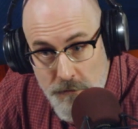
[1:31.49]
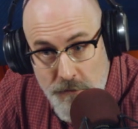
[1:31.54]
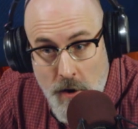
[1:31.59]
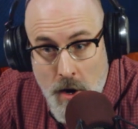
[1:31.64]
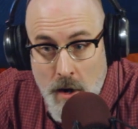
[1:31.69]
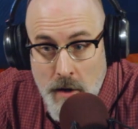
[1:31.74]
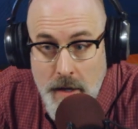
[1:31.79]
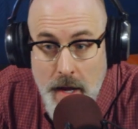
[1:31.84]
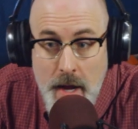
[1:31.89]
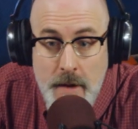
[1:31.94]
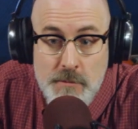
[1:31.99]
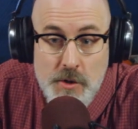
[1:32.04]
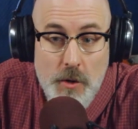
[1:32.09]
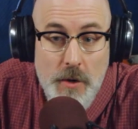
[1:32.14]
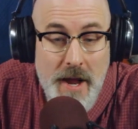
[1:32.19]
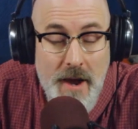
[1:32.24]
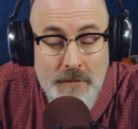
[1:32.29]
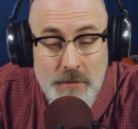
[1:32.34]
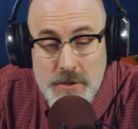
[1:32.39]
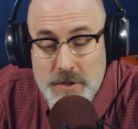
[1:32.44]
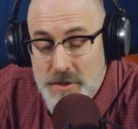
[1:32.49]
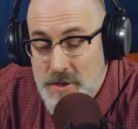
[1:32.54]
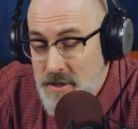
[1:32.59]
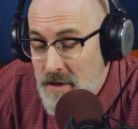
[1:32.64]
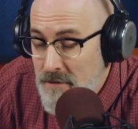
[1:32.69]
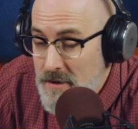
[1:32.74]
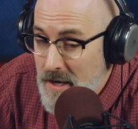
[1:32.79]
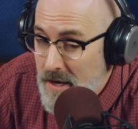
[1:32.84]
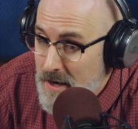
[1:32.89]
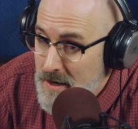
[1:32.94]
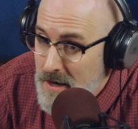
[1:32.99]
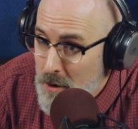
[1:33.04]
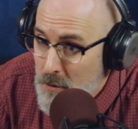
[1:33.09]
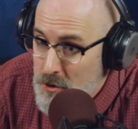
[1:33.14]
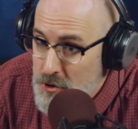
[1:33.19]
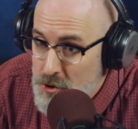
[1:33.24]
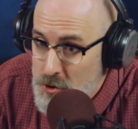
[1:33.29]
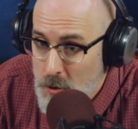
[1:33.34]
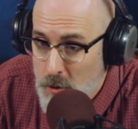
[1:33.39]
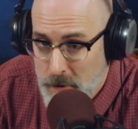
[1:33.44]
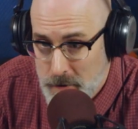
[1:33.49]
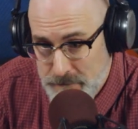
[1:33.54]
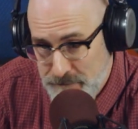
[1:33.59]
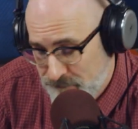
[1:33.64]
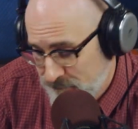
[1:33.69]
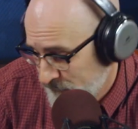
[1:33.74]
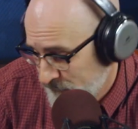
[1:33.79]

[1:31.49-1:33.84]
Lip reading: far, games are an average of 78 hours shorter.